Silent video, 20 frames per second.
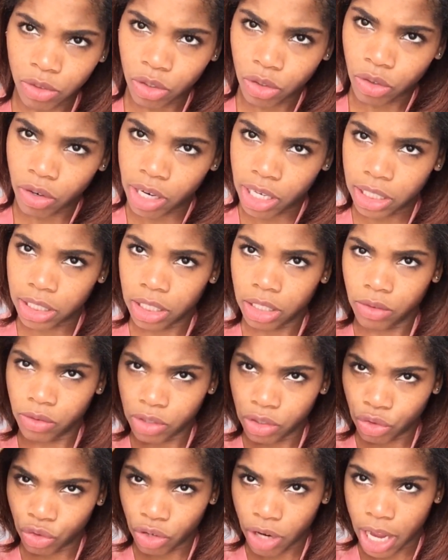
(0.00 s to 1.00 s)
crazy, real
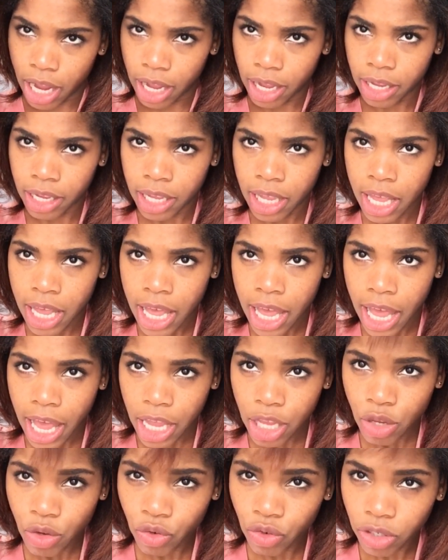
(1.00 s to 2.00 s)
dry. And
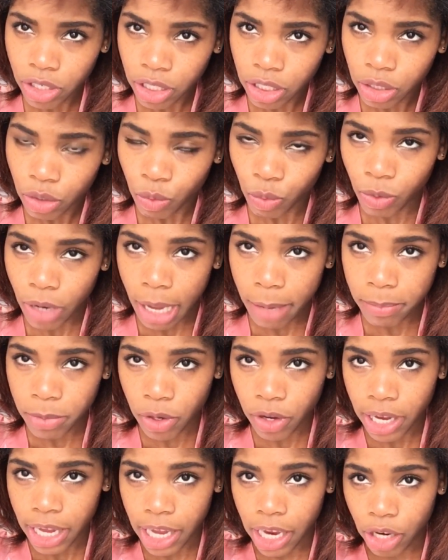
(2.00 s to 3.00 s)
you just wrap your
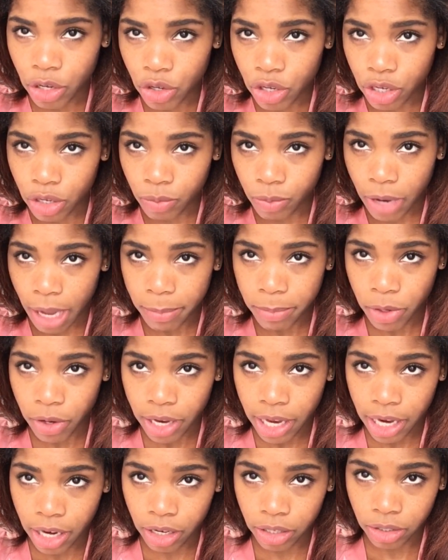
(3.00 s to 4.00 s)
hair. You can wrap your
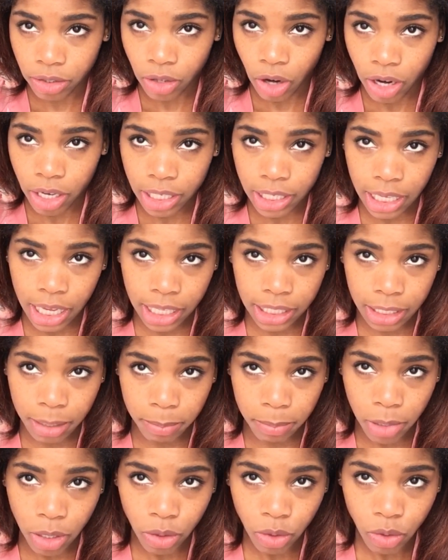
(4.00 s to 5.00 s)
hair starting at the
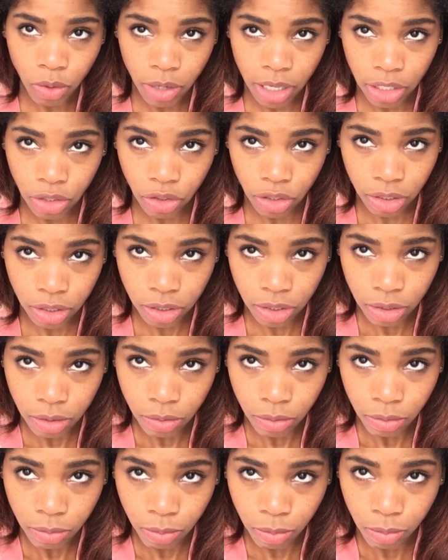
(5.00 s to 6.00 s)
middle and just
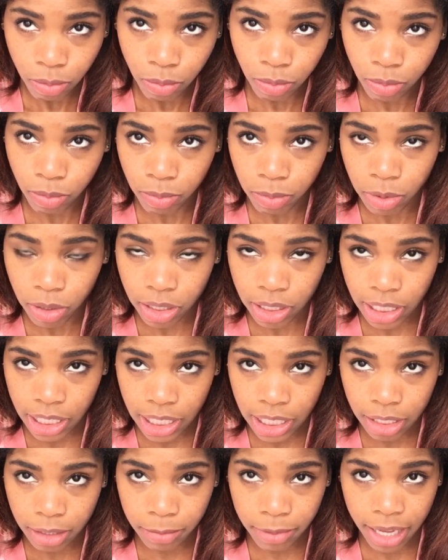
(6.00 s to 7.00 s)
put the
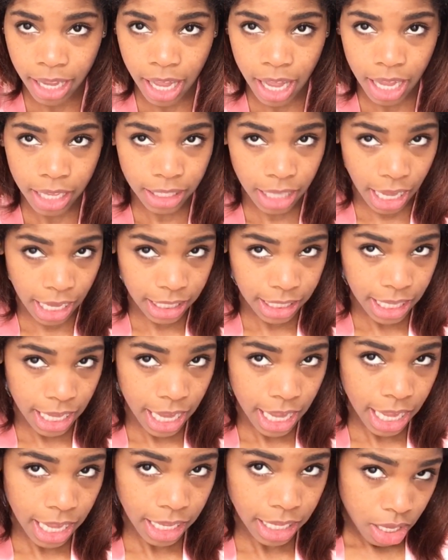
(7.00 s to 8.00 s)
end behind like
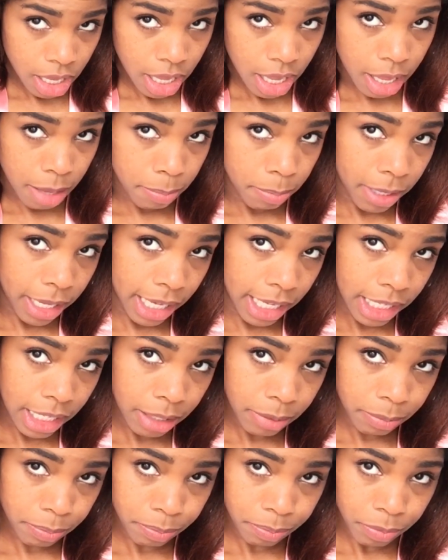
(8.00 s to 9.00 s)
that and pin it
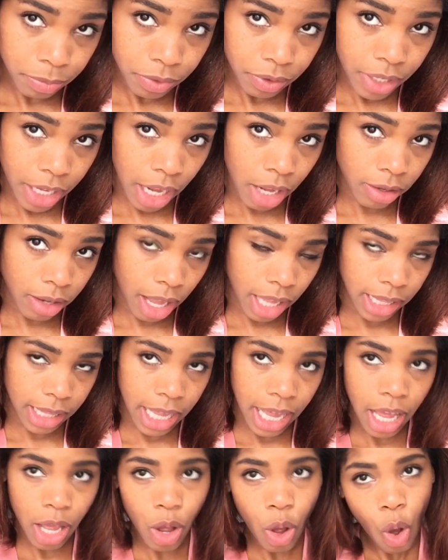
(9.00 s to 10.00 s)
down like
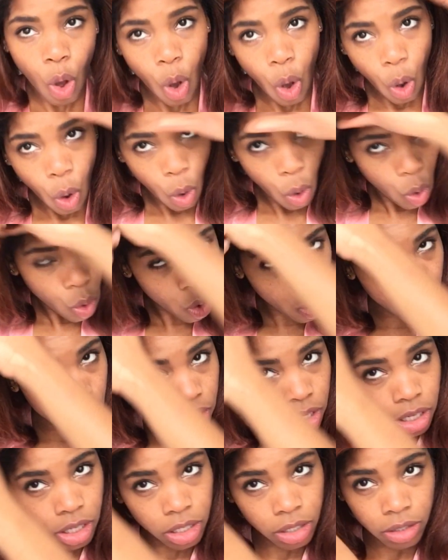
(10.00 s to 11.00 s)
that, or
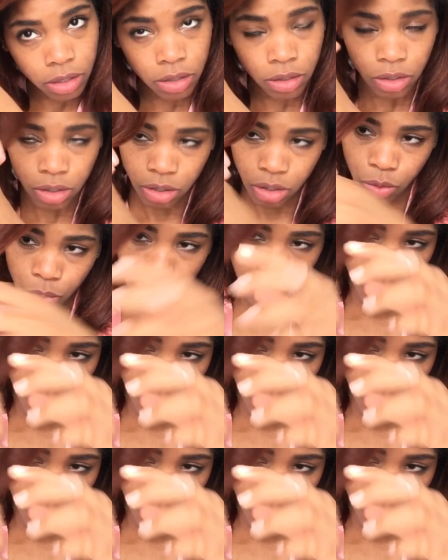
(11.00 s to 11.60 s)
do what my